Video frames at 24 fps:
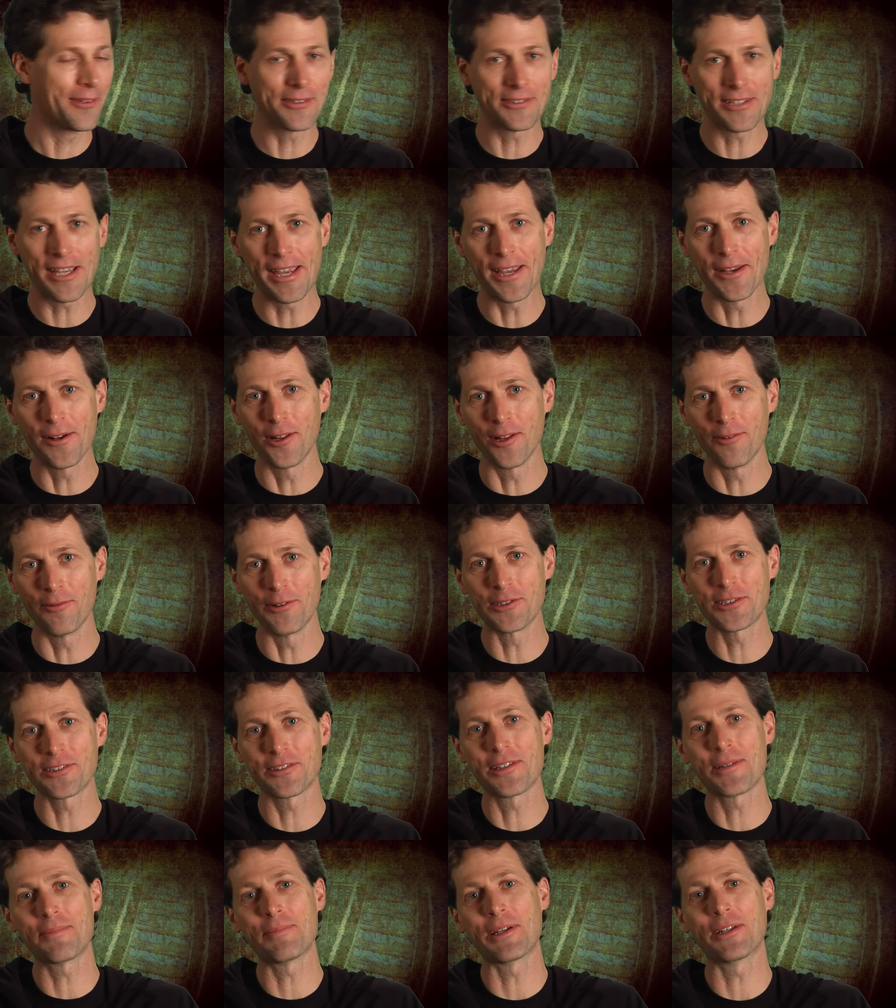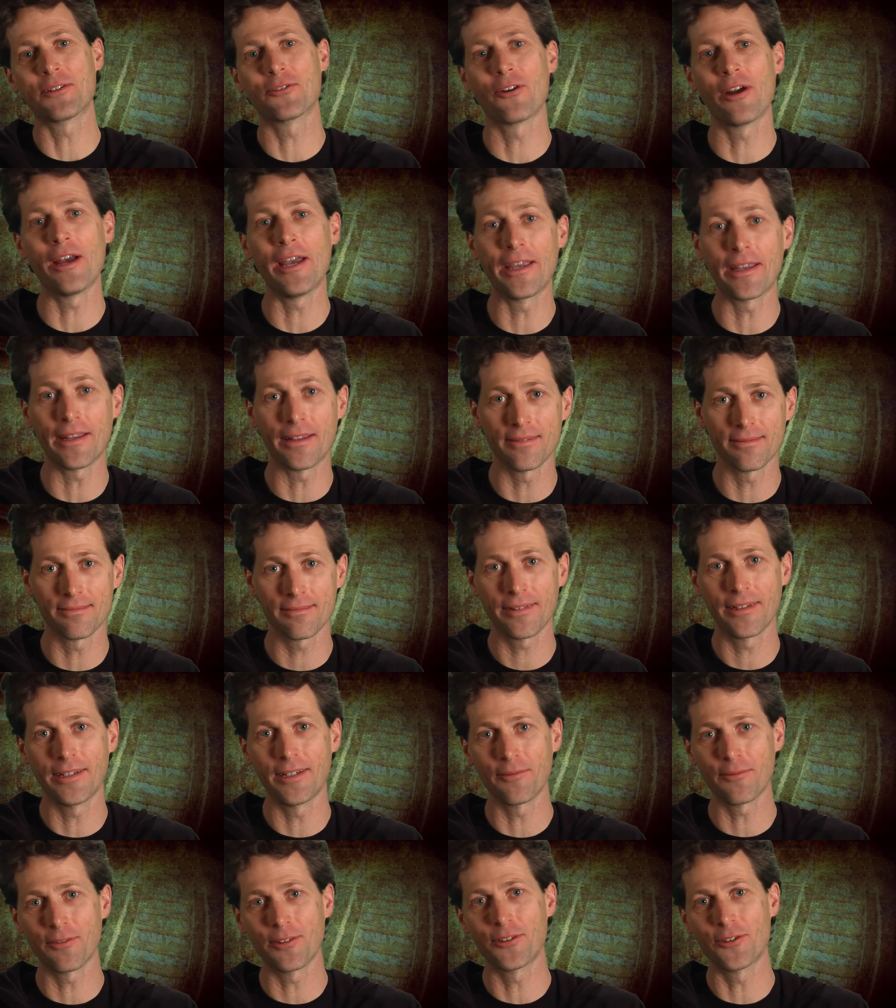the tail of a sleeping dragon.
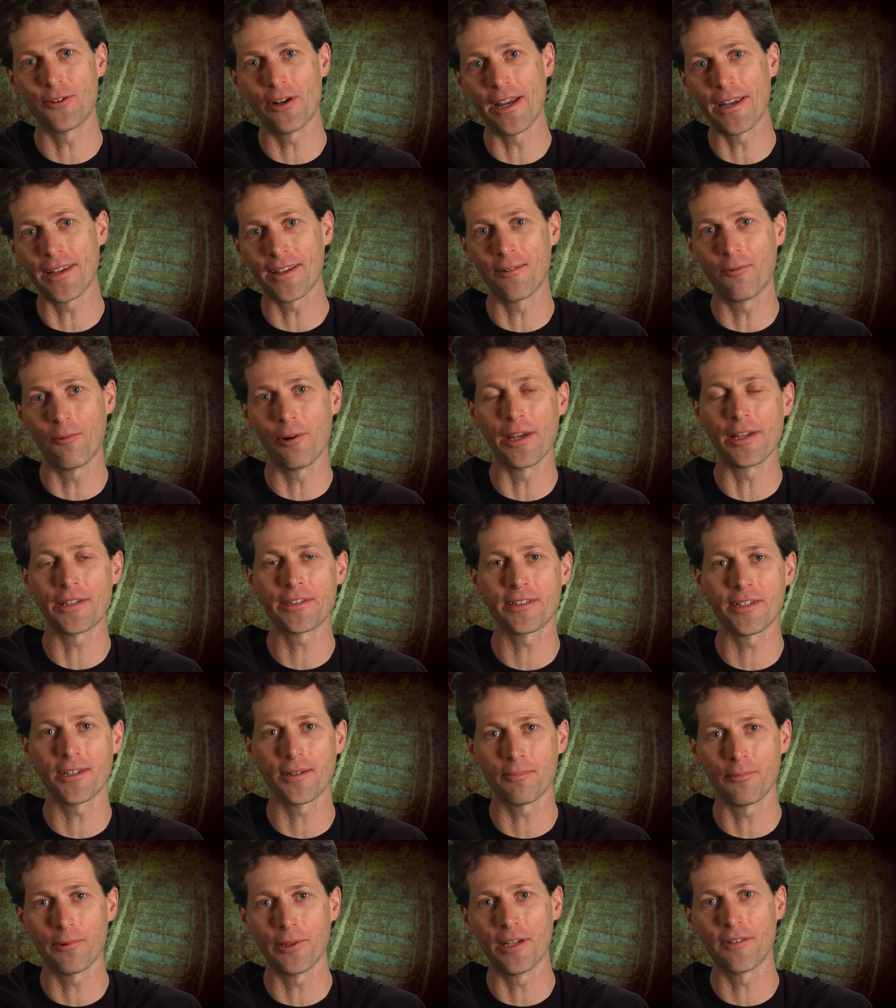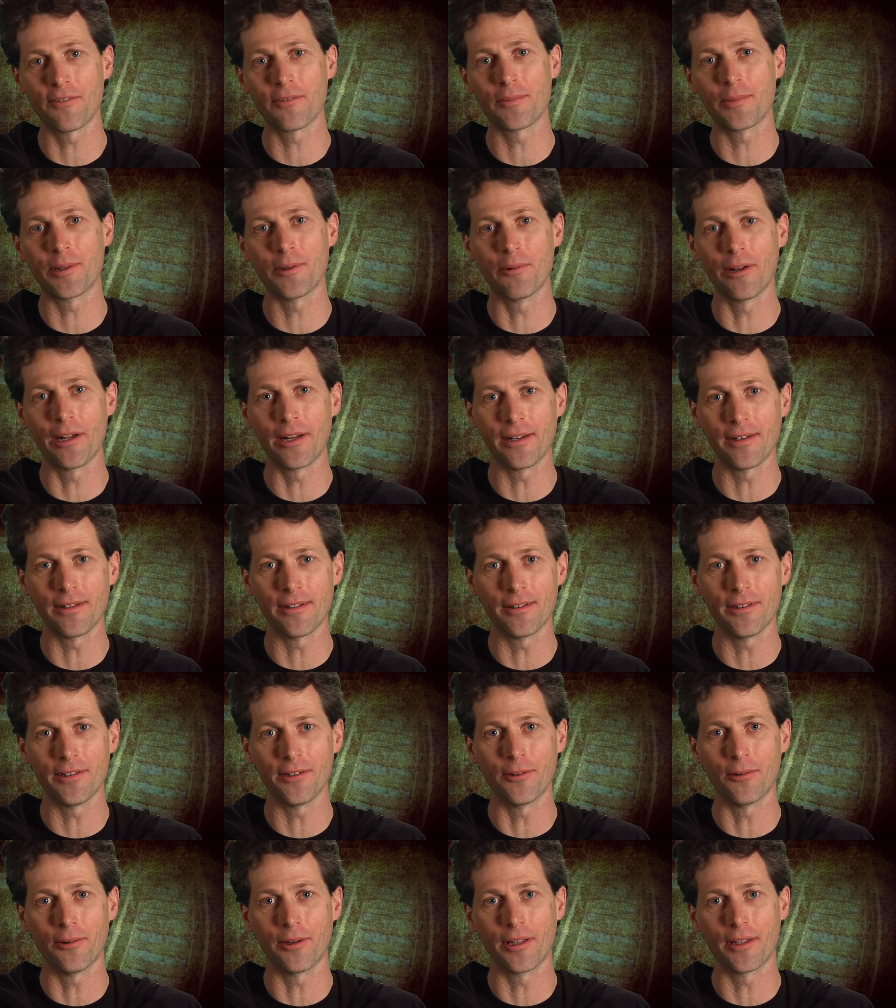And if the dragon wakes up, we have to be ready to
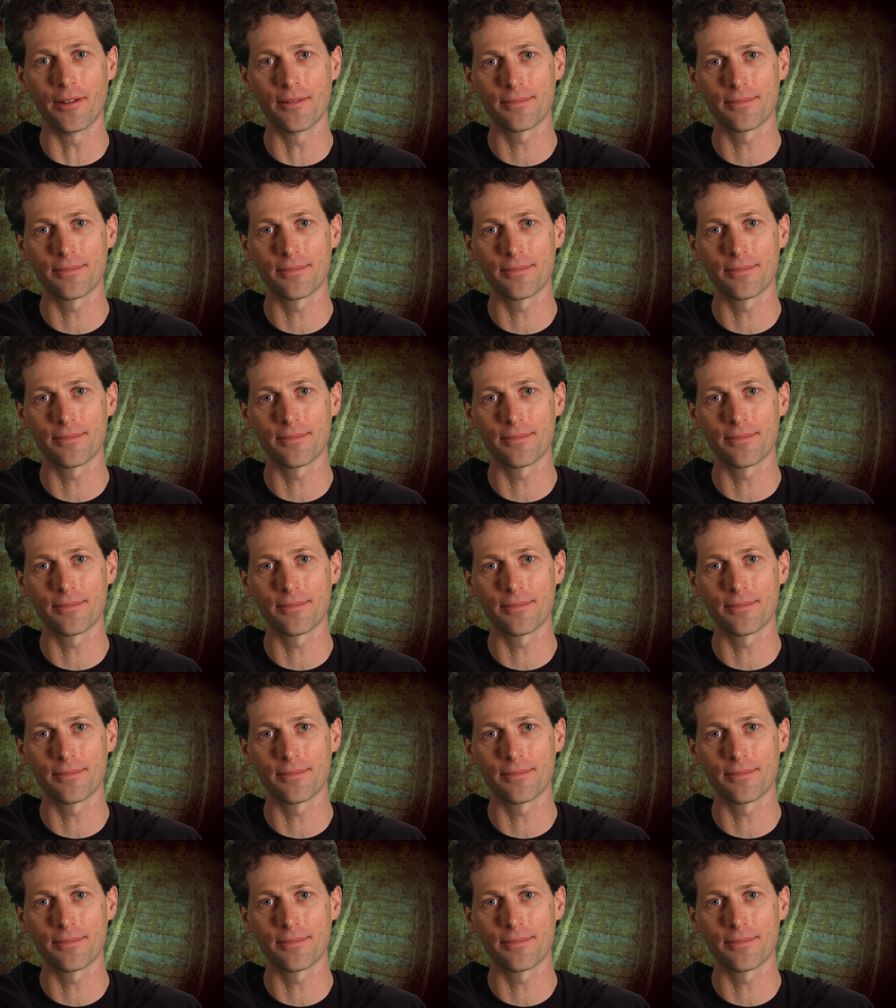deal with